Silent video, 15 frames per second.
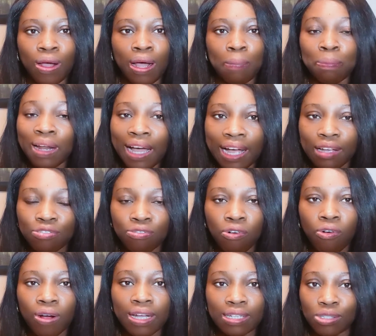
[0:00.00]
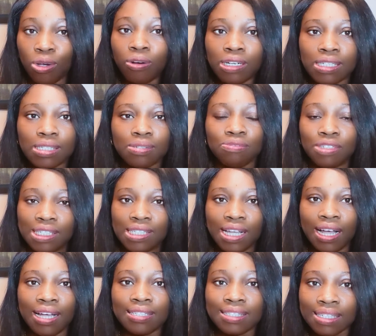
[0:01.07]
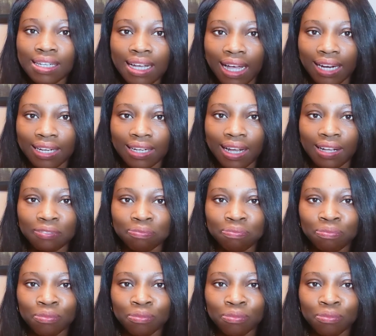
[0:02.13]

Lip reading: apply for a tourist visa to Canada.